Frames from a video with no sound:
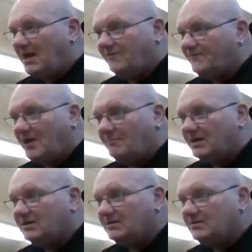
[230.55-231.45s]
out of the
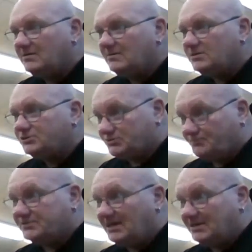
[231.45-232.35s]
family
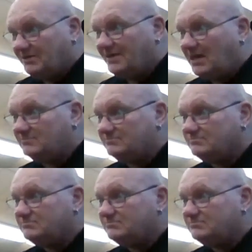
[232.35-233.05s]
just for telling her that.